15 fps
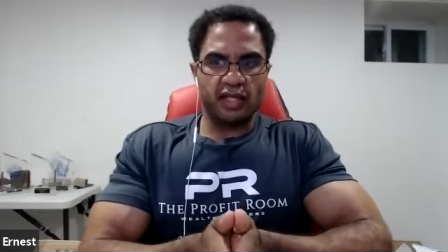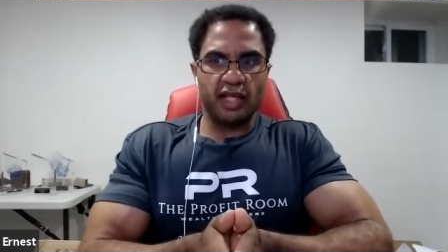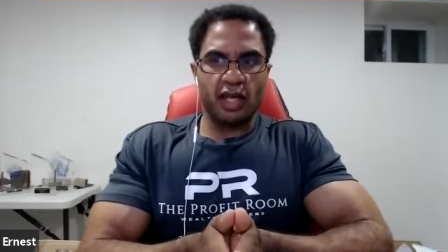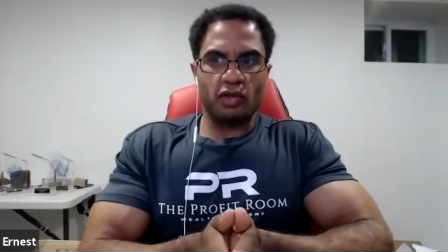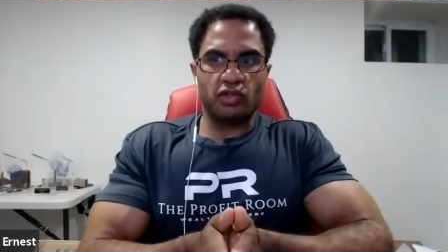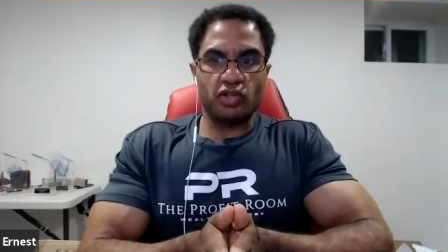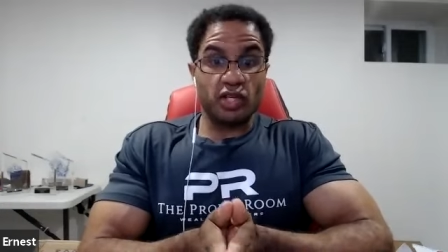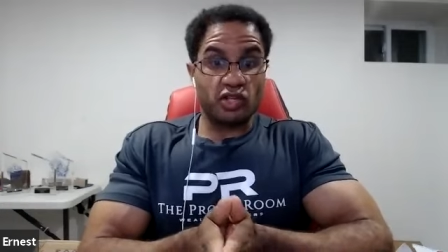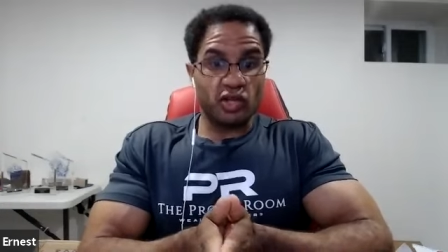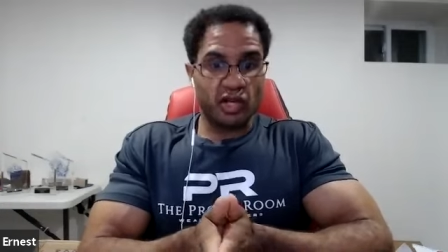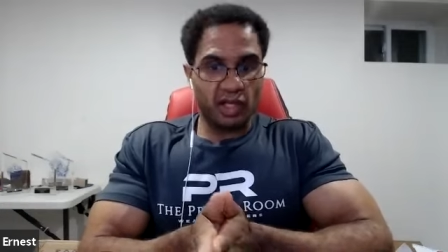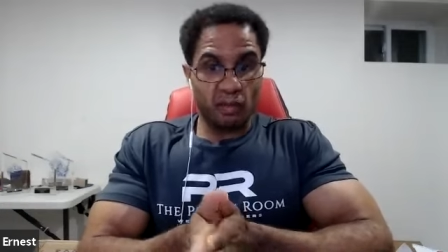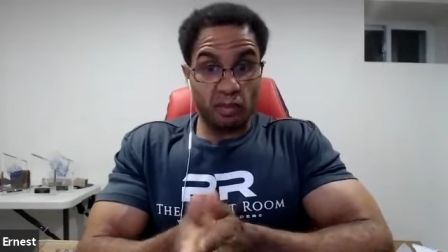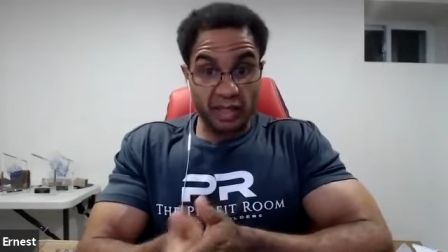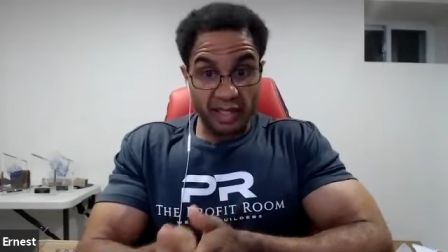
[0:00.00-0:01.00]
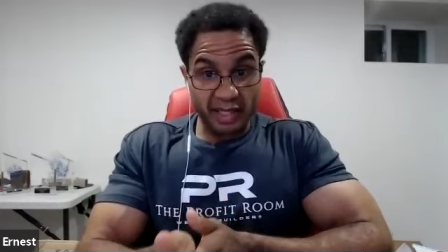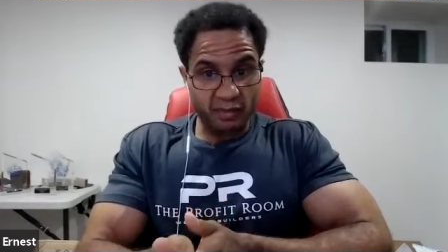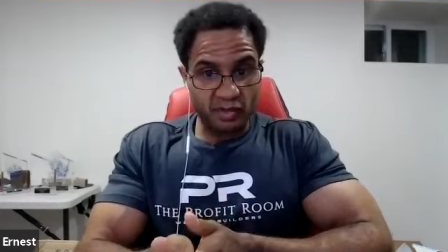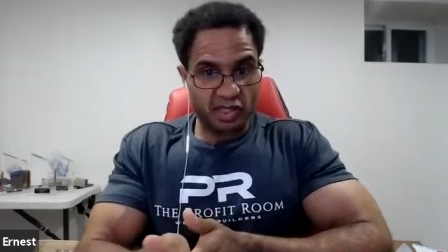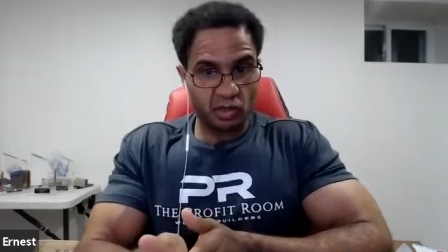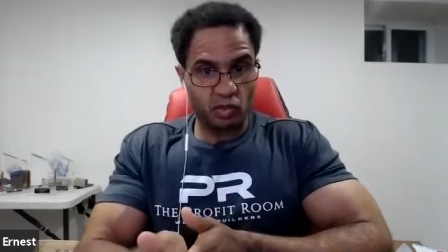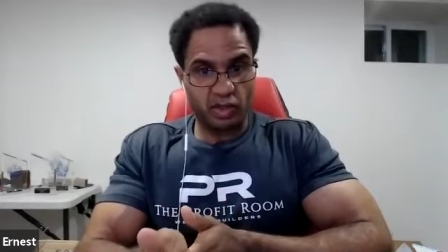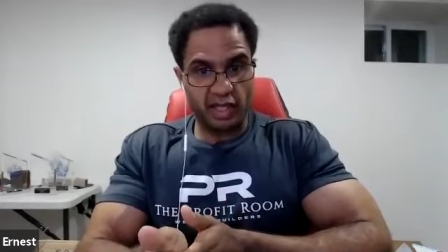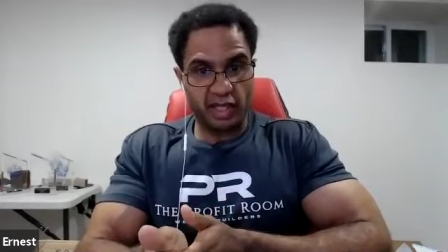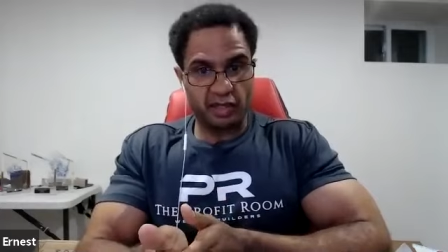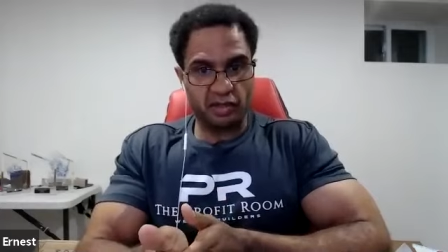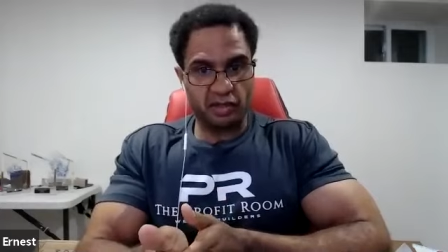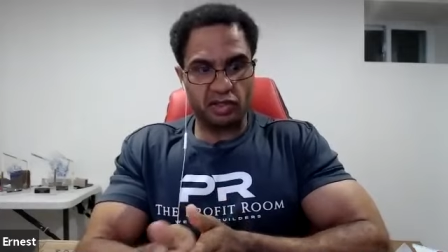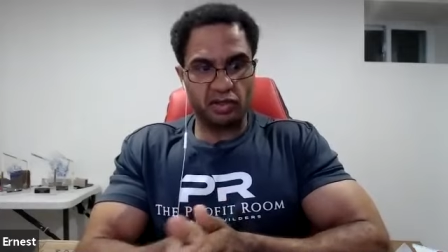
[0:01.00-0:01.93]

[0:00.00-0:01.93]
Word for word: they're trying to blame someone else.